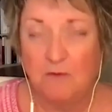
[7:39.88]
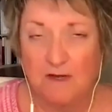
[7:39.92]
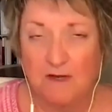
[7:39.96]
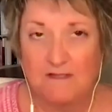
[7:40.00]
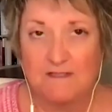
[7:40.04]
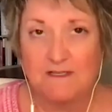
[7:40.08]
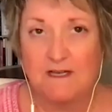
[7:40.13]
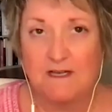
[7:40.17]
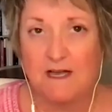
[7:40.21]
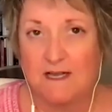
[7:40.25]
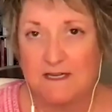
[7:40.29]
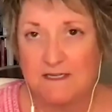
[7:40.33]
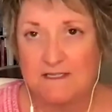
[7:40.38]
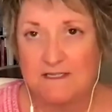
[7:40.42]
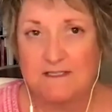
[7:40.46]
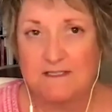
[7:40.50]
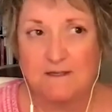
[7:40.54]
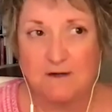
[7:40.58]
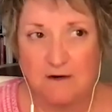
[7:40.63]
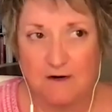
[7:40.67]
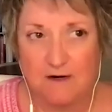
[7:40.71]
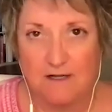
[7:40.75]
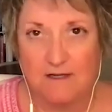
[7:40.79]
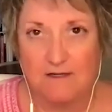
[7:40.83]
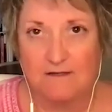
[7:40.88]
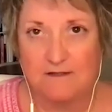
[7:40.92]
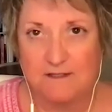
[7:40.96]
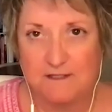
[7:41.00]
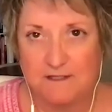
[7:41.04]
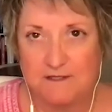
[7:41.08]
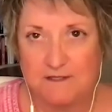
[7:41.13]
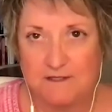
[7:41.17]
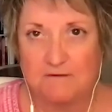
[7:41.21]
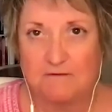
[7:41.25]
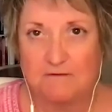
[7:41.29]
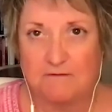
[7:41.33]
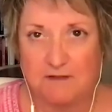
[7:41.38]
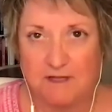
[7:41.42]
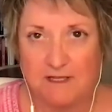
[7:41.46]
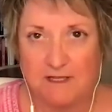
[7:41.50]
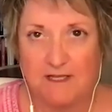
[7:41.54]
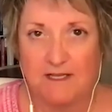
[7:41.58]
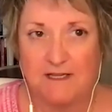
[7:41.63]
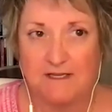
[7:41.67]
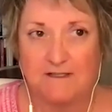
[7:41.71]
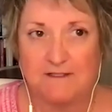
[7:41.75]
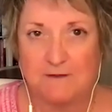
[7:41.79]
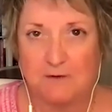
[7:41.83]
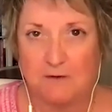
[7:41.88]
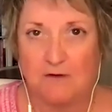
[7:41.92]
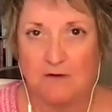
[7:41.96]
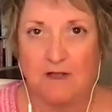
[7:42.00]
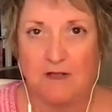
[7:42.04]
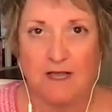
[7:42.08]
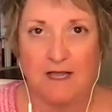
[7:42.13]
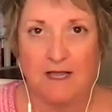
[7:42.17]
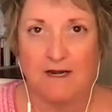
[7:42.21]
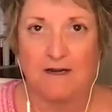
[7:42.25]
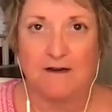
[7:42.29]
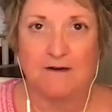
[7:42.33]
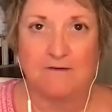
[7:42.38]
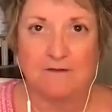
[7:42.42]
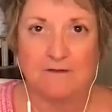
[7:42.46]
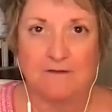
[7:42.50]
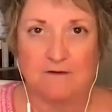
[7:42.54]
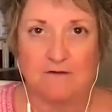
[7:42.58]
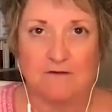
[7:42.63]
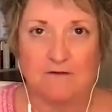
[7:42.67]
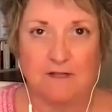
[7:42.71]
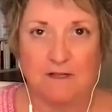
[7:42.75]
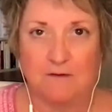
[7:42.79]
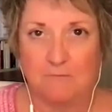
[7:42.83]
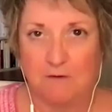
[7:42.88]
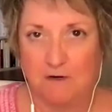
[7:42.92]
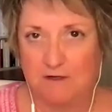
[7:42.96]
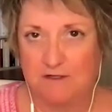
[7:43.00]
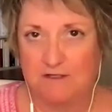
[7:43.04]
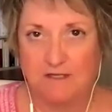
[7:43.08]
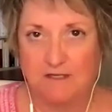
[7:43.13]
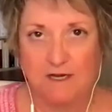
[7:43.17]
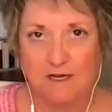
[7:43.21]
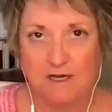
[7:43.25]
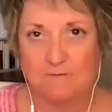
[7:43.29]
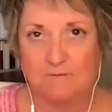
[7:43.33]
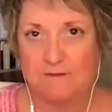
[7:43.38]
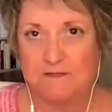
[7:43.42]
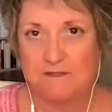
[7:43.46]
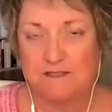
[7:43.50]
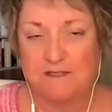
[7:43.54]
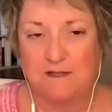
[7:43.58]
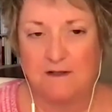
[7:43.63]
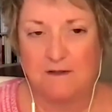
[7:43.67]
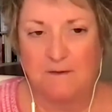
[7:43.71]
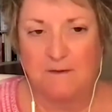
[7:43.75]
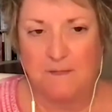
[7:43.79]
was I started to lead soul guided journaling workshops,